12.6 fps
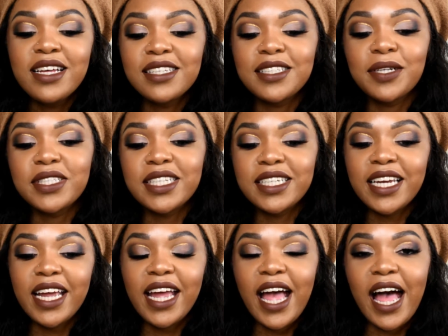So
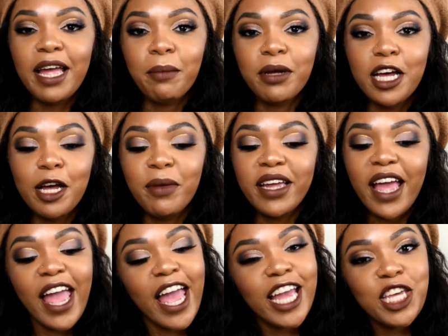today I am coming
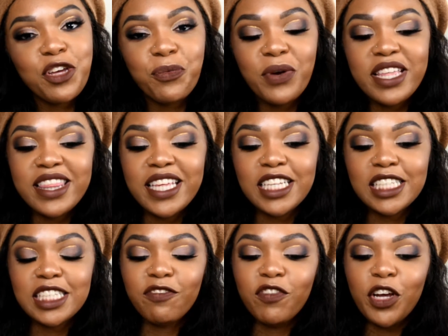at you with
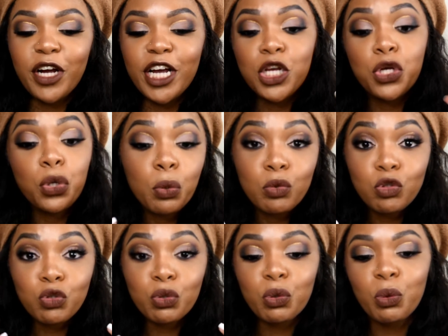this very
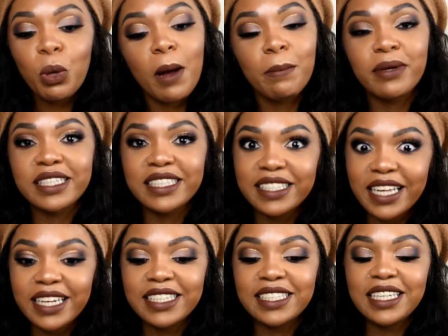neutral but
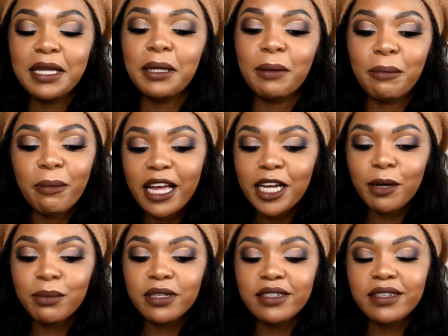sexy
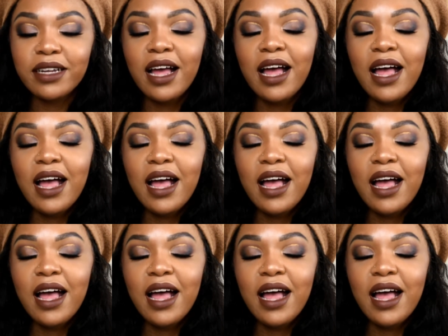makeup look.